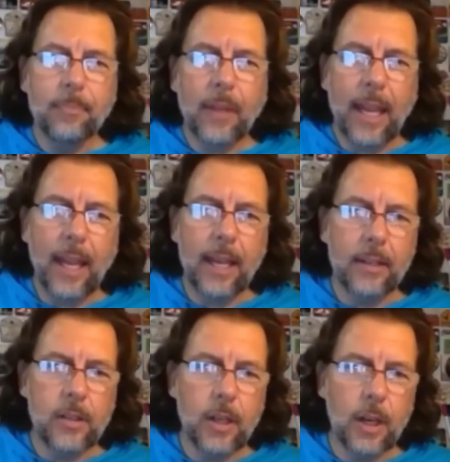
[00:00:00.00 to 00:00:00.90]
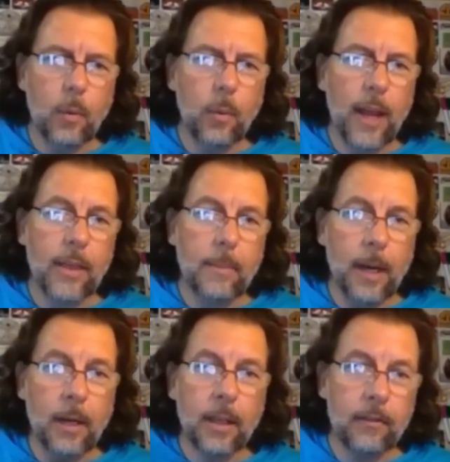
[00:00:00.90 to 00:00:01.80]
and where the
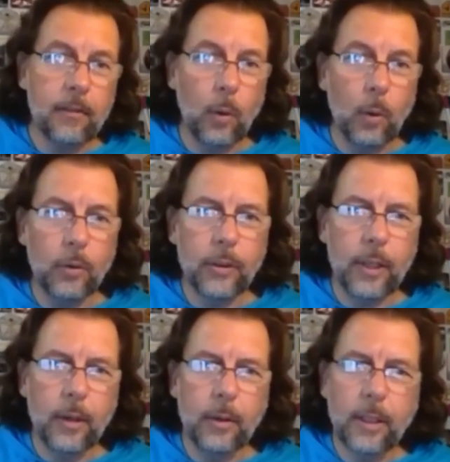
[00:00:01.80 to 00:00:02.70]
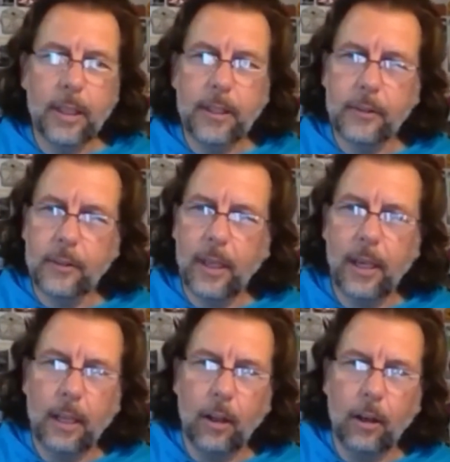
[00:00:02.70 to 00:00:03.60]
market falls. There's
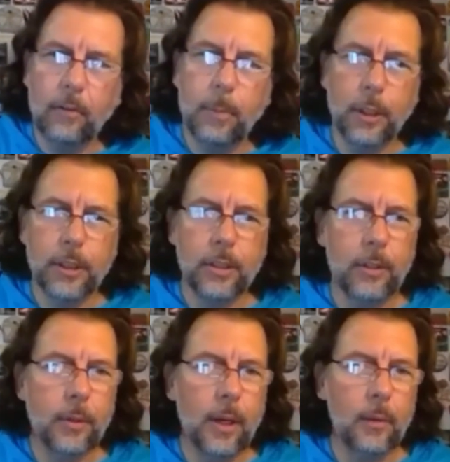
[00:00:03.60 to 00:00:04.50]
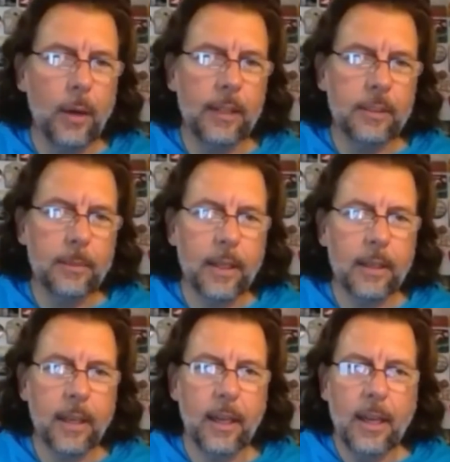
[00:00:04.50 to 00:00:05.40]
a lot of push to write to
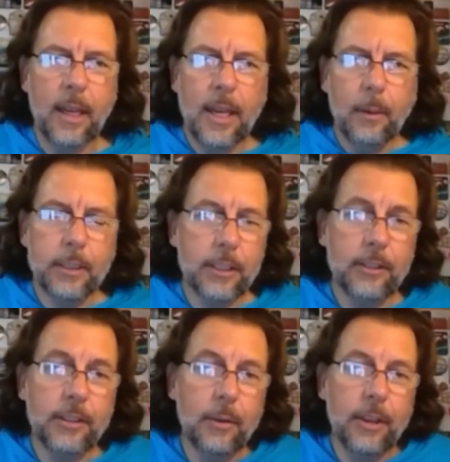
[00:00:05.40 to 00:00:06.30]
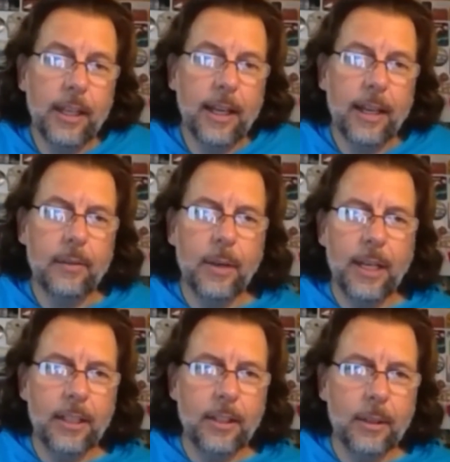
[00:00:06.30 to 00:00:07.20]
market, which I just don't think I can
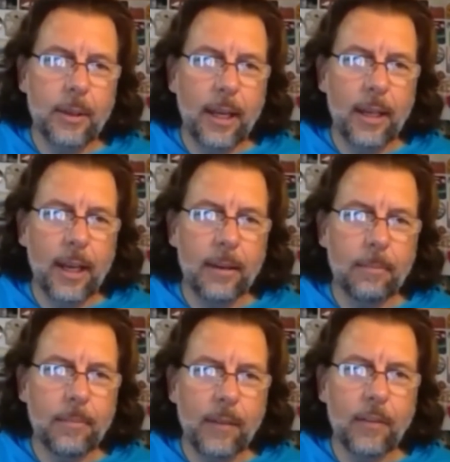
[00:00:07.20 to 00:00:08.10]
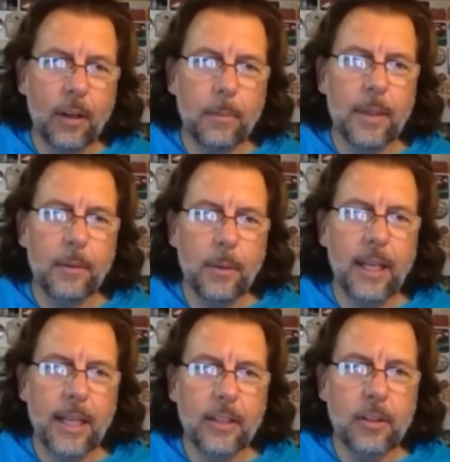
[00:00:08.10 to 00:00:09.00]
really do. I've got to be
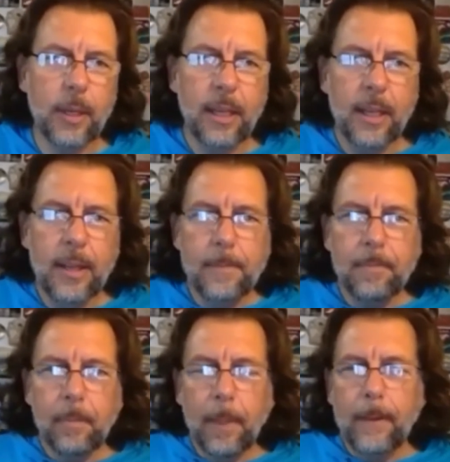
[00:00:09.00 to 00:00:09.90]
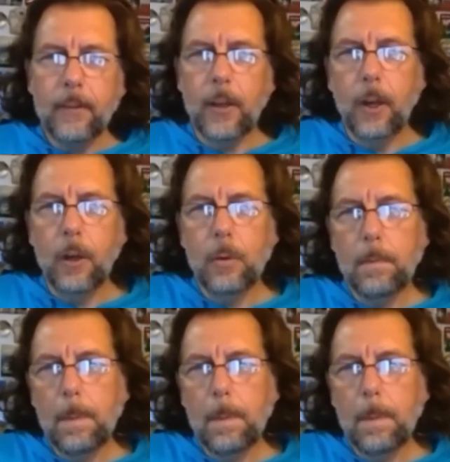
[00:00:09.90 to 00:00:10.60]
really into it. So